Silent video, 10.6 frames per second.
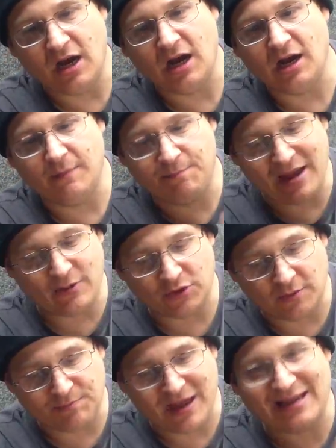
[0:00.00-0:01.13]
uh, bang
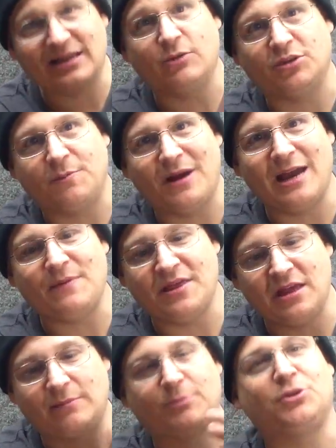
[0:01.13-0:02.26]
with banging it with the pipe,
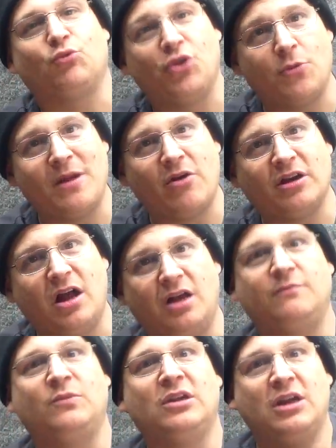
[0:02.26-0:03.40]
and then I'm gonna put the rear bearing
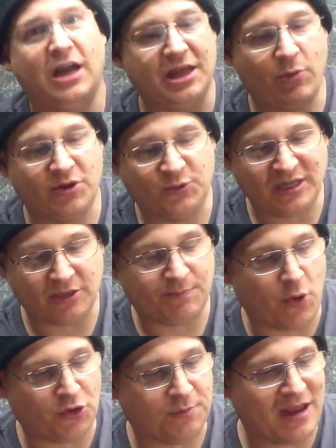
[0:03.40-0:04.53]
on, and then once we get the,
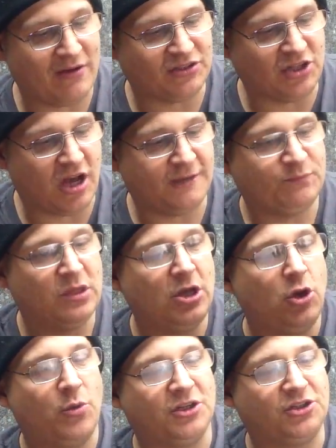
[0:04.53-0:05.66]
both bearings on,
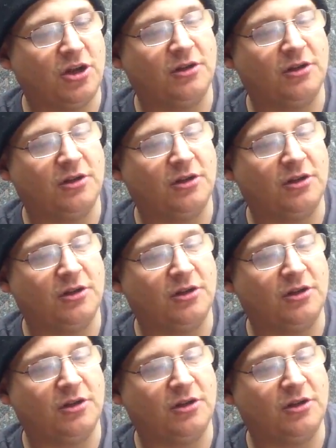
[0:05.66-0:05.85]
we're gonna